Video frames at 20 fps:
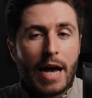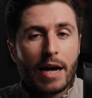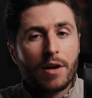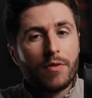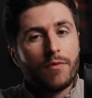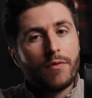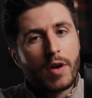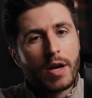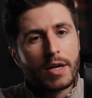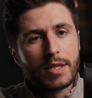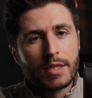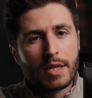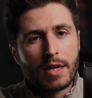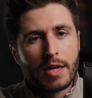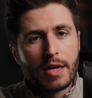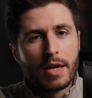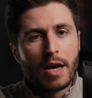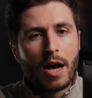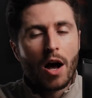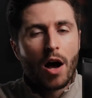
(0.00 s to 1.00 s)
and
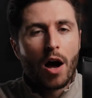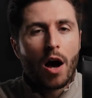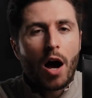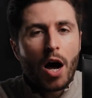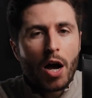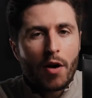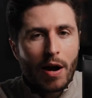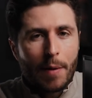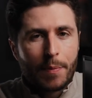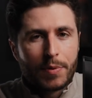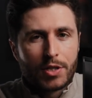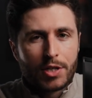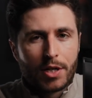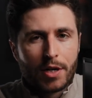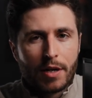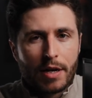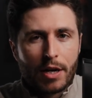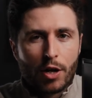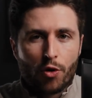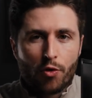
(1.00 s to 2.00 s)
conversely, a higher
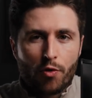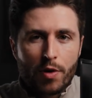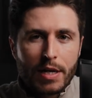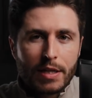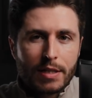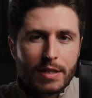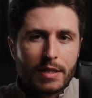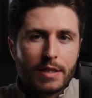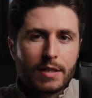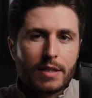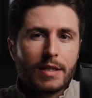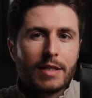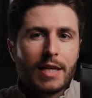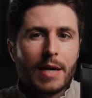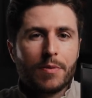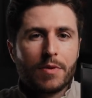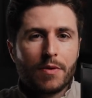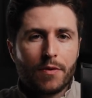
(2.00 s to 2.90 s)
aperture increases the depth